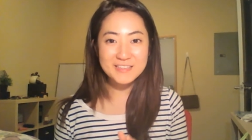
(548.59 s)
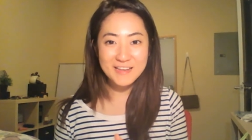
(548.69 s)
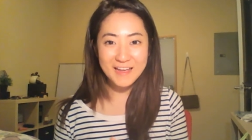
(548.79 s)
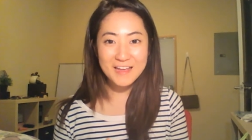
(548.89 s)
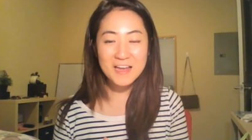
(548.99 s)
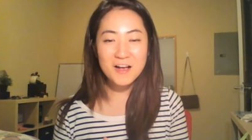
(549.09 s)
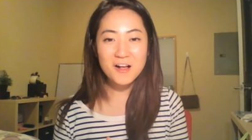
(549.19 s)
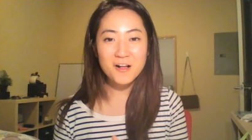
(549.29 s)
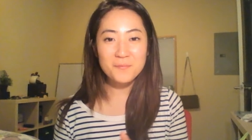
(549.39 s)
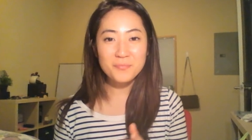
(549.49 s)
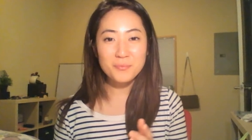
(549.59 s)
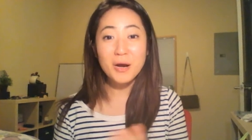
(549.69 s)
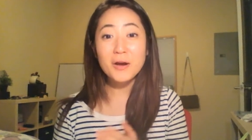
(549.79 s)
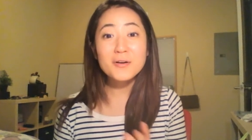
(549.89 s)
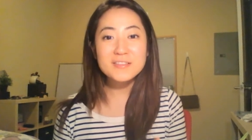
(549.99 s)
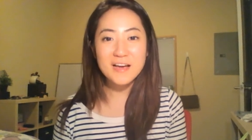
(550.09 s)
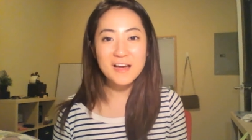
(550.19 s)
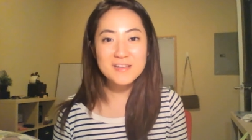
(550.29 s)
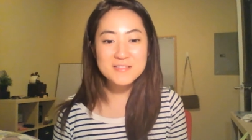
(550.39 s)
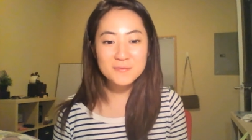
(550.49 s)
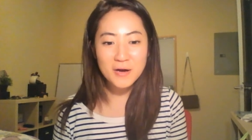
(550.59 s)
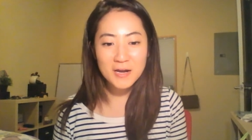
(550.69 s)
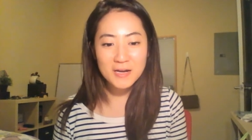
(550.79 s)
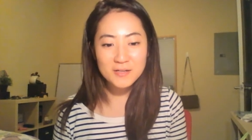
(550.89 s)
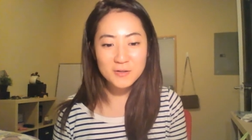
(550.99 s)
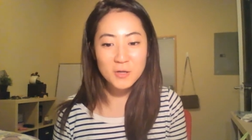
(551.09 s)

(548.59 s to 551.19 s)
a day, prioritize, right?